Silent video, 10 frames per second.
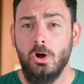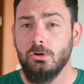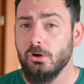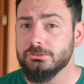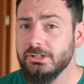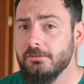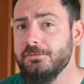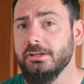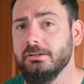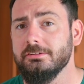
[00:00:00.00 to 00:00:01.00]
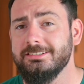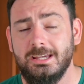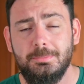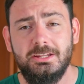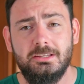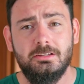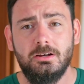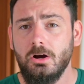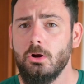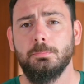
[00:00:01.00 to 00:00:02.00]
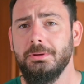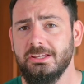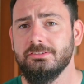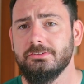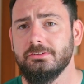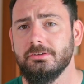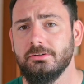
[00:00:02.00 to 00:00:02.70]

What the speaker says: All or nothing, Skibidi or peace.